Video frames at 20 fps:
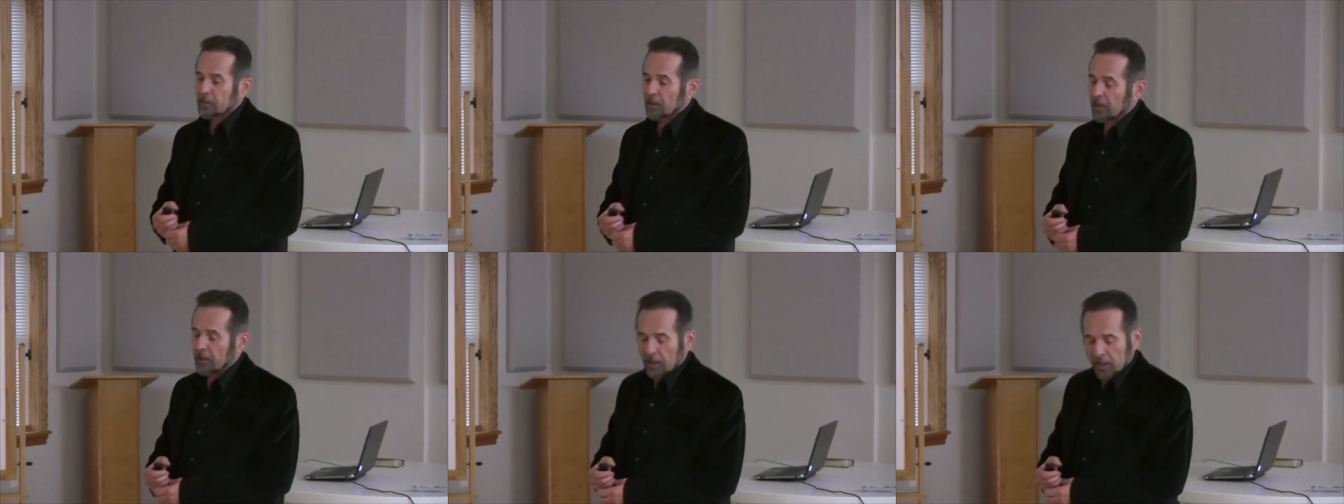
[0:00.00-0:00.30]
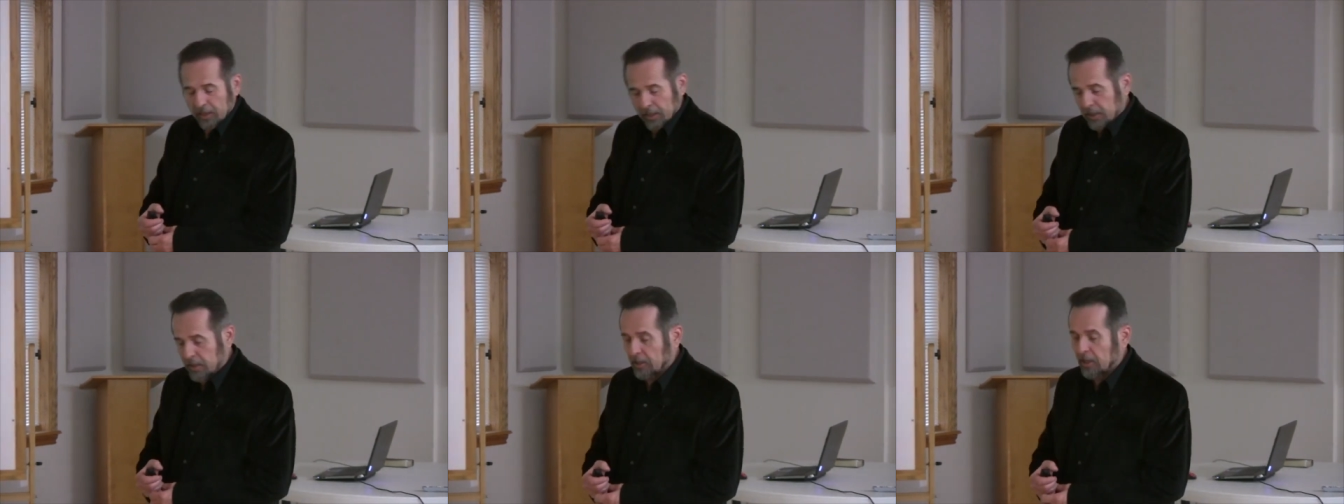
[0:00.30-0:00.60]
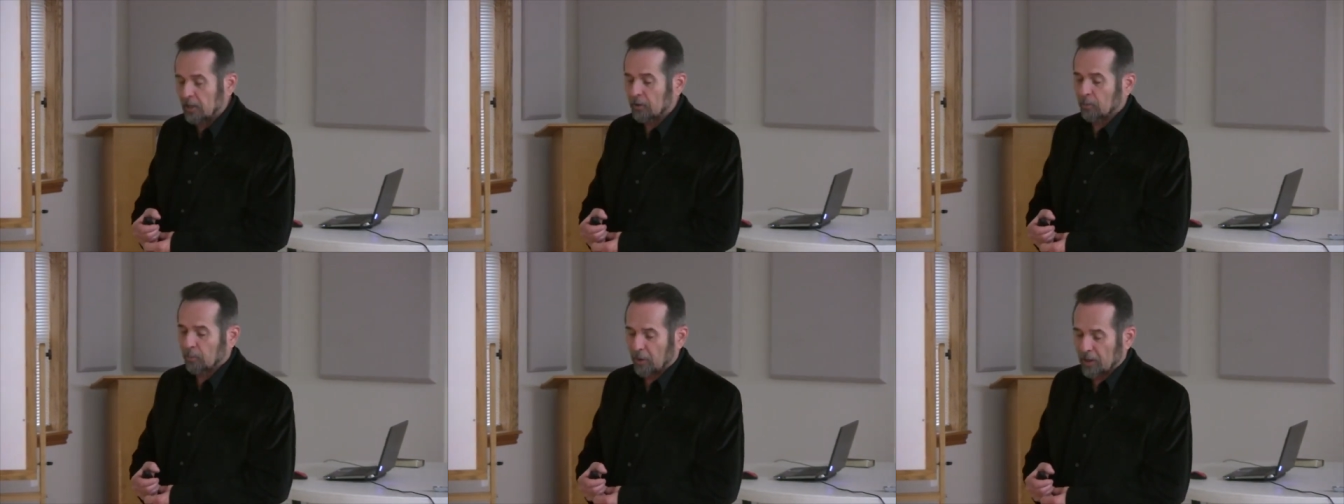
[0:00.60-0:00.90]
in
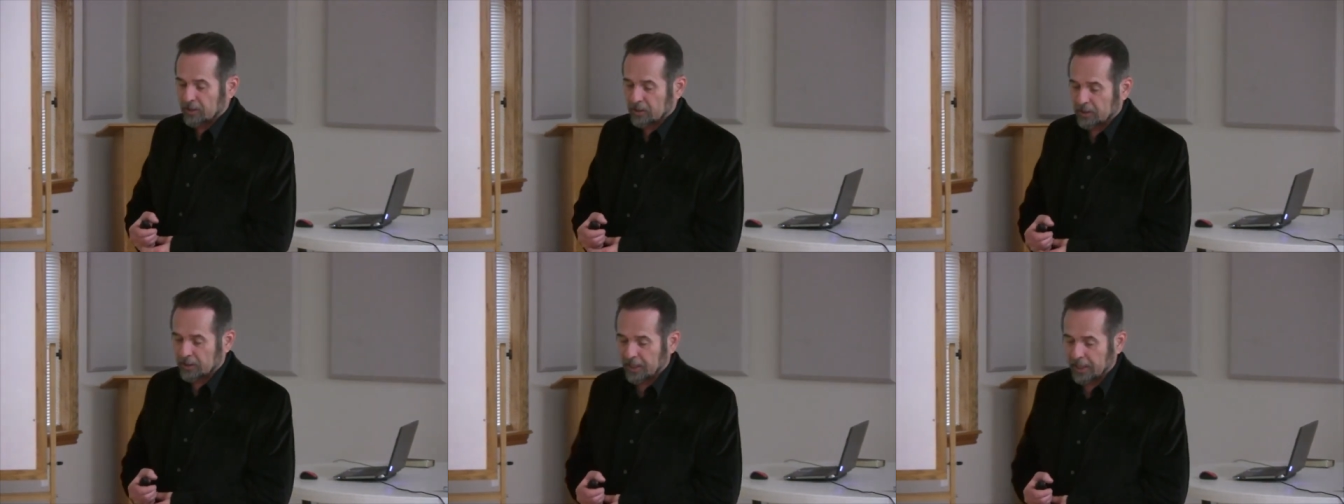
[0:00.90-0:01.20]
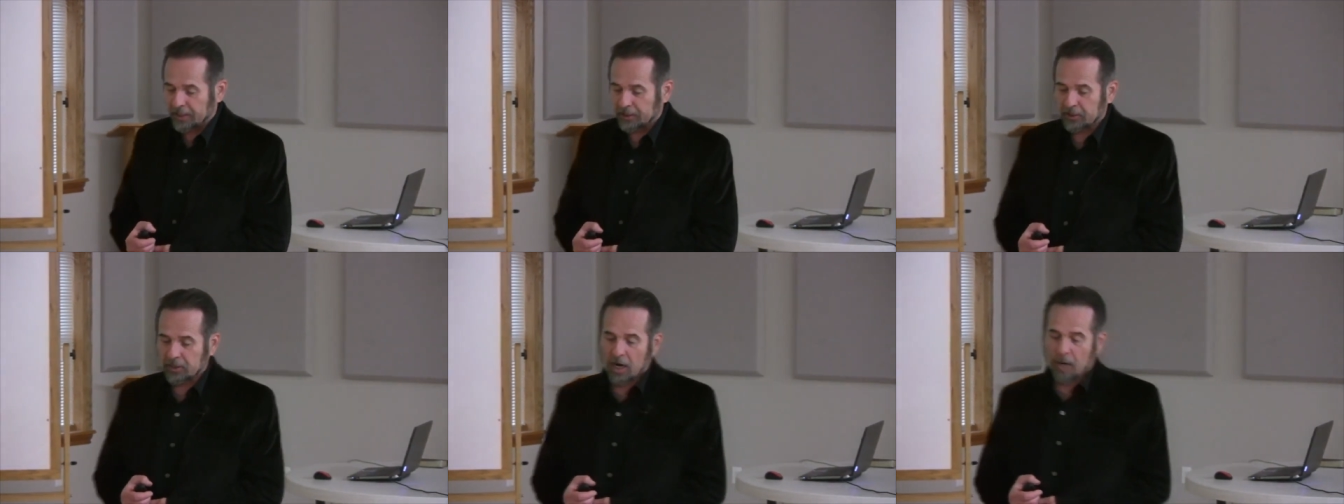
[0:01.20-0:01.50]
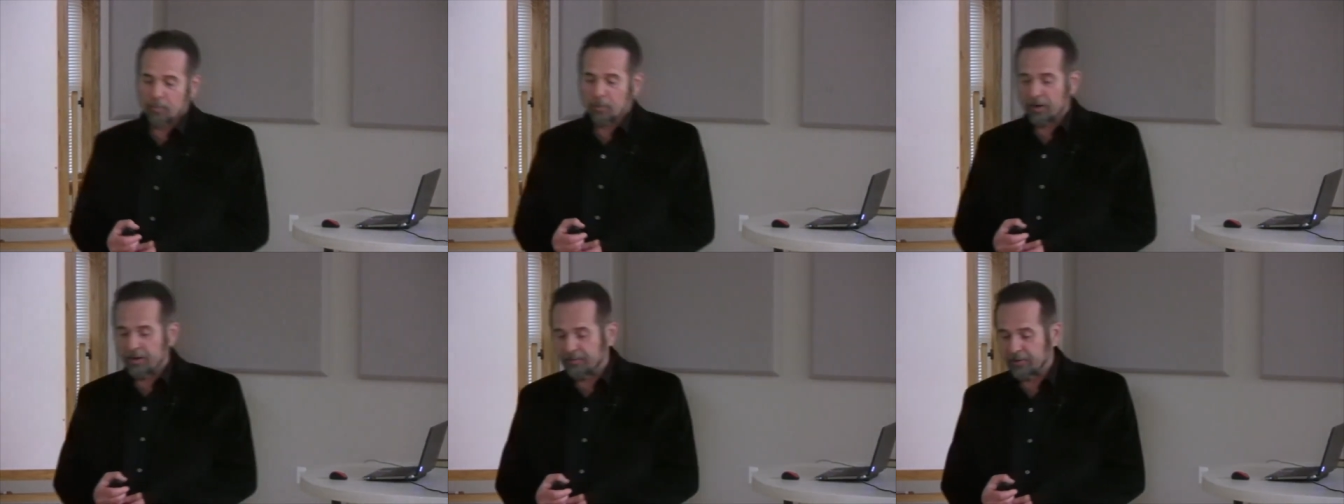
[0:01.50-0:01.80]
another presentation,
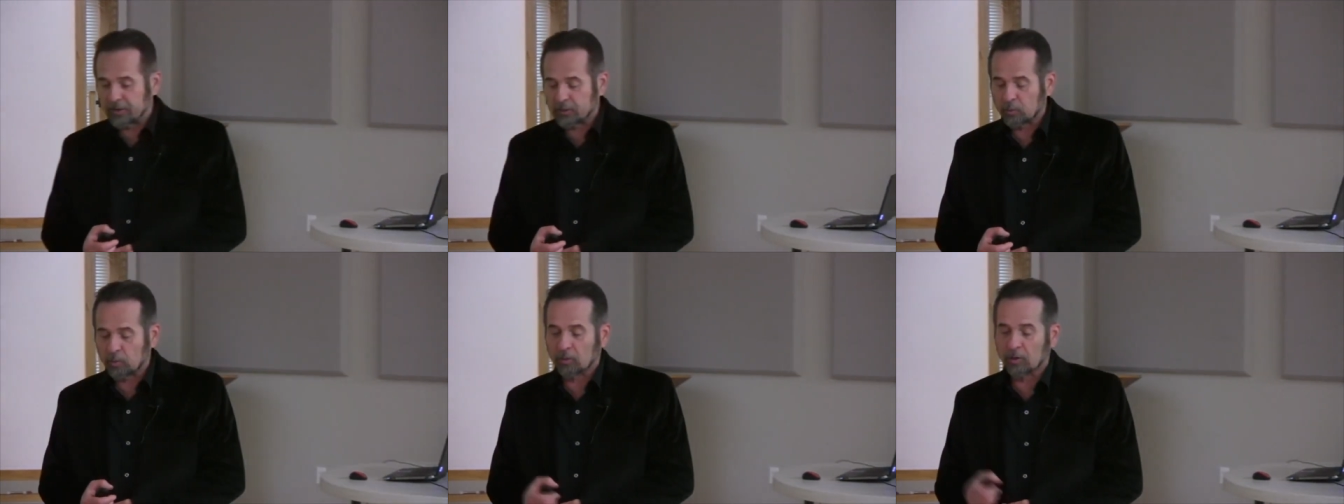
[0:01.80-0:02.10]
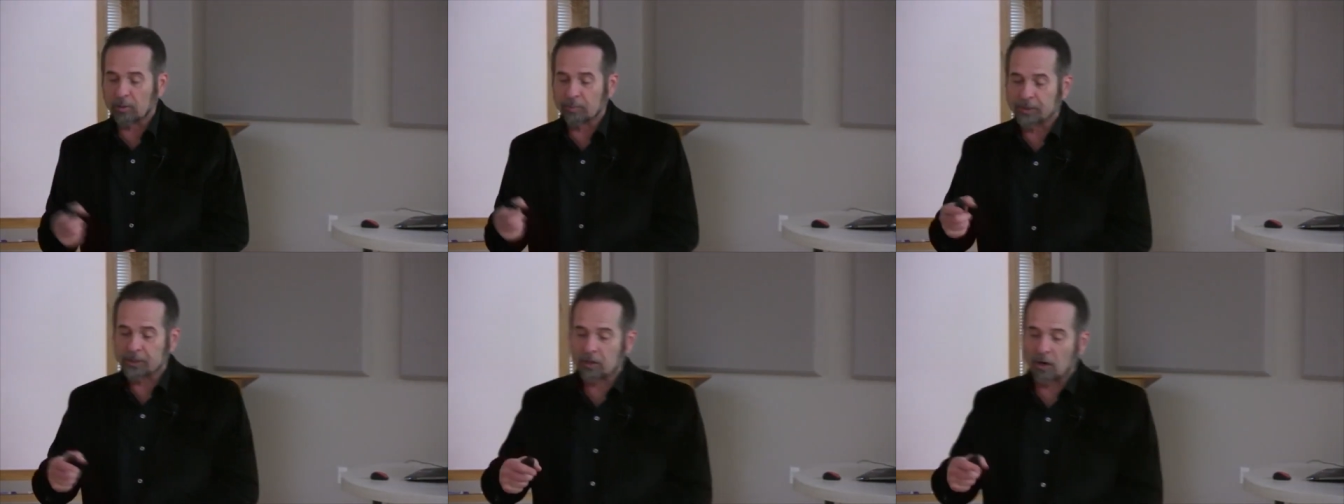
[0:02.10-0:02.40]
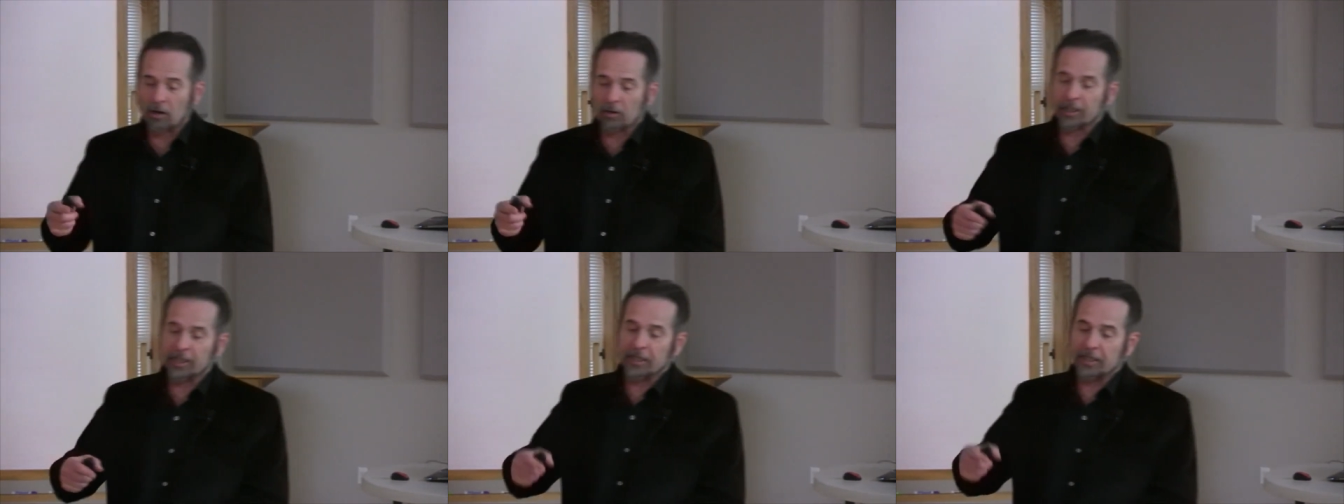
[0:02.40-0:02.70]
not previous, we're going to be
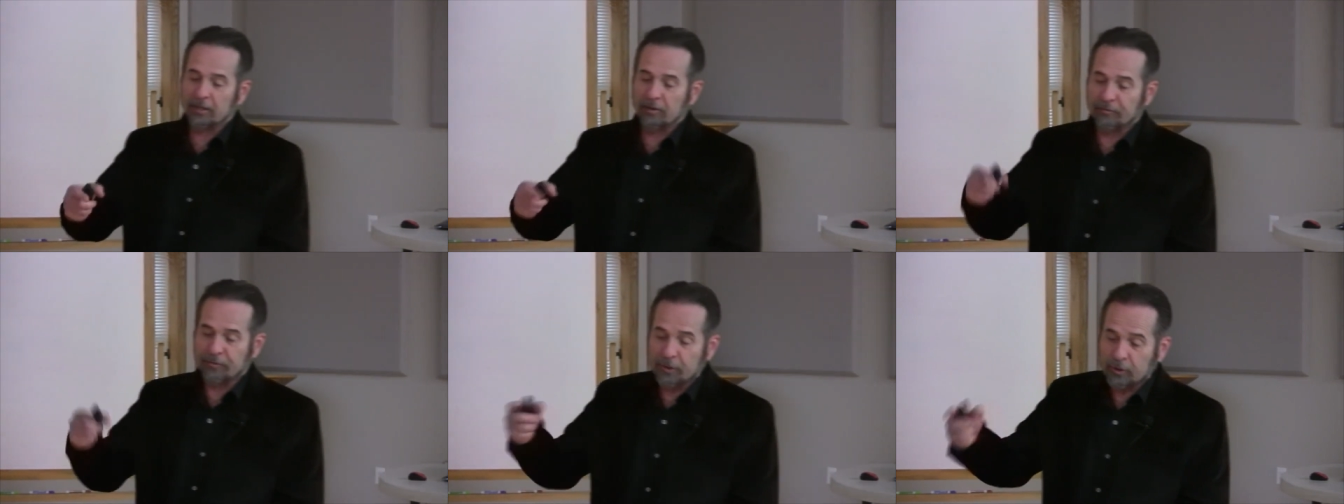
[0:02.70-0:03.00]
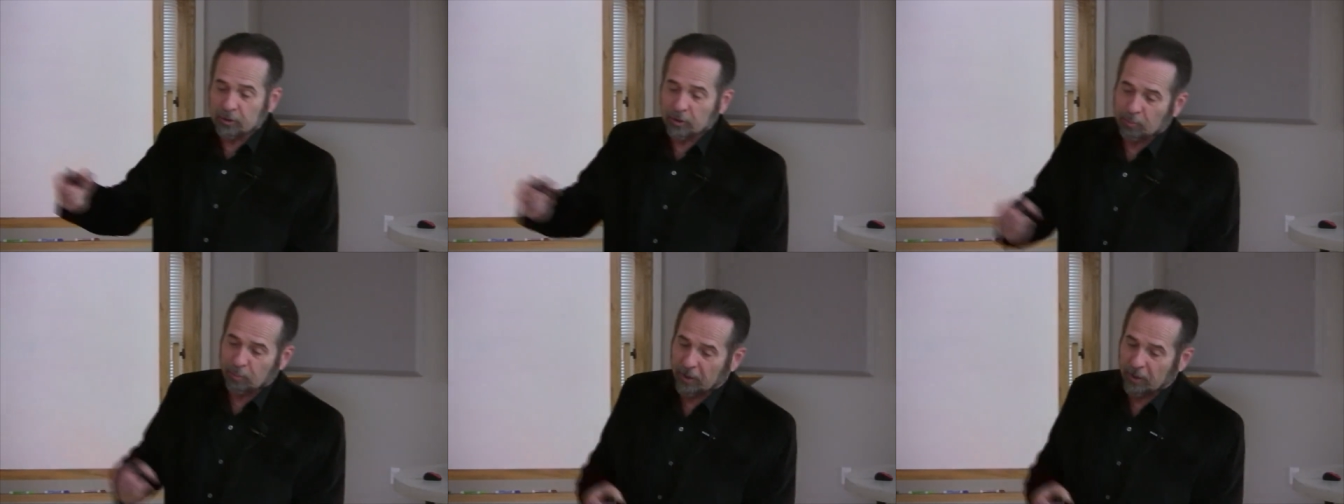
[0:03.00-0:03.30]
talking in a future